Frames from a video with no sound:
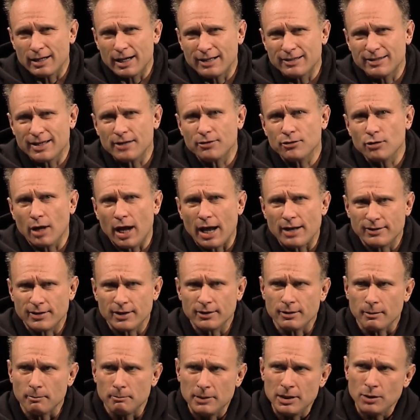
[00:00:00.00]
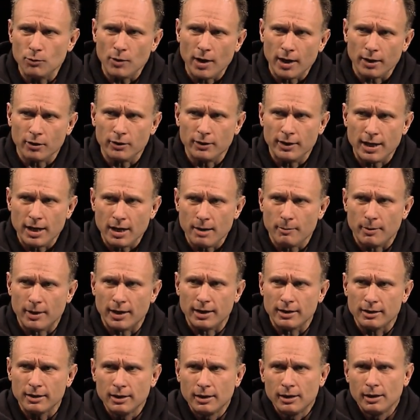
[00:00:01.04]
I set the I set the meet record there,
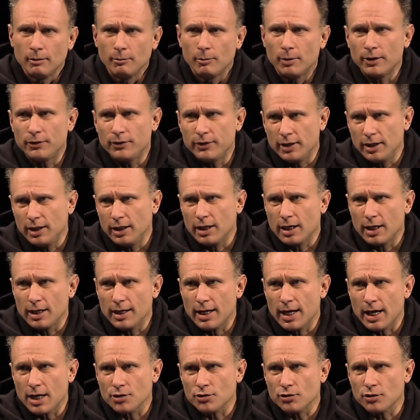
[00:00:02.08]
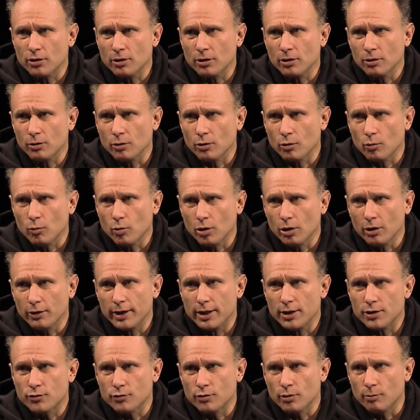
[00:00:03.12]
but but the uh, national or the world
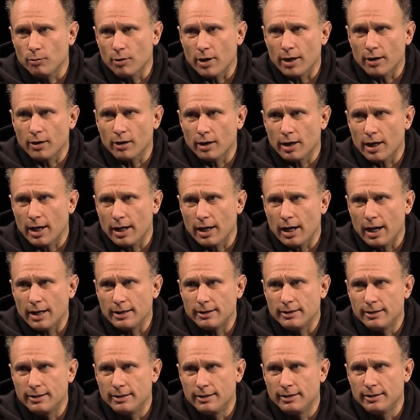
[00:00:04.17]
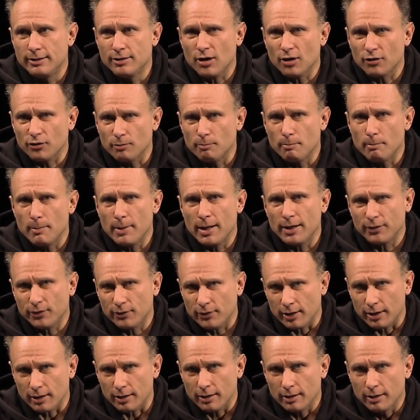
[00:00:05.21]
age group record, I, I just
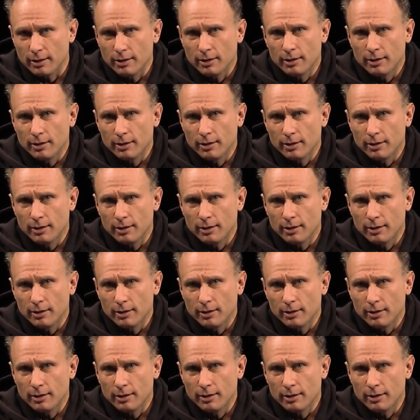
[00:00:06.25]
missed it.